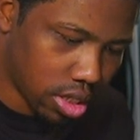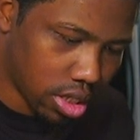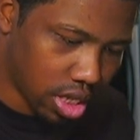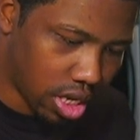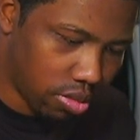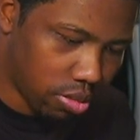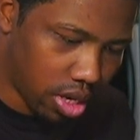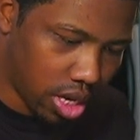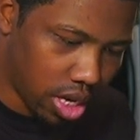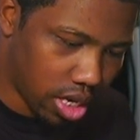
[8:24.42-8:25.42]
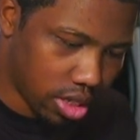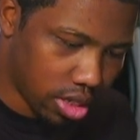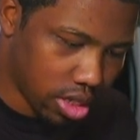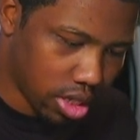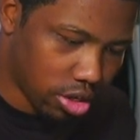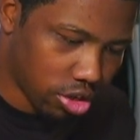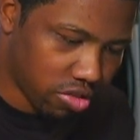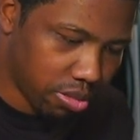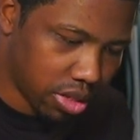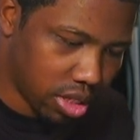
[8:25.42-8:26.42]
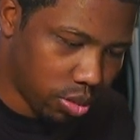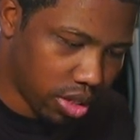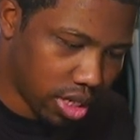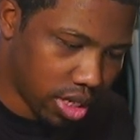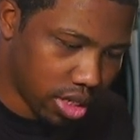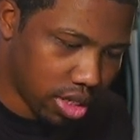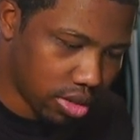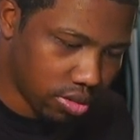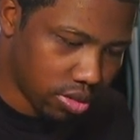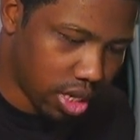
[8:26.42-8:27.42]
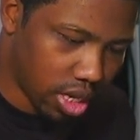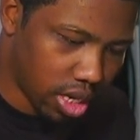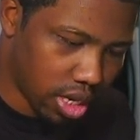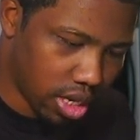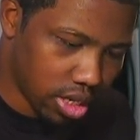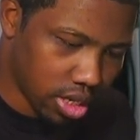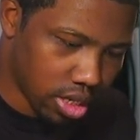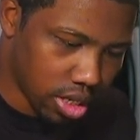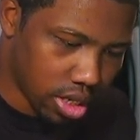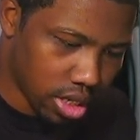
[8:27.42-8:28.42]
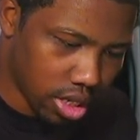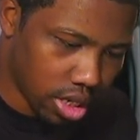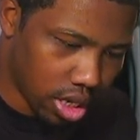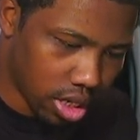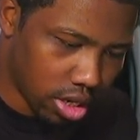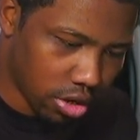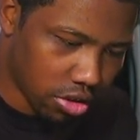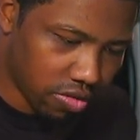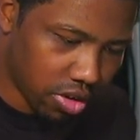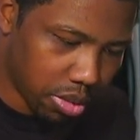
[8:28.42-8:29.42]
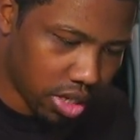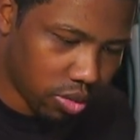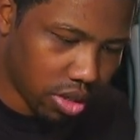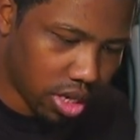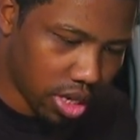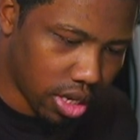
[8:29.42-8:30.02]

Now we want to add a little curve in between there. We can. Add a curve up in there, we can.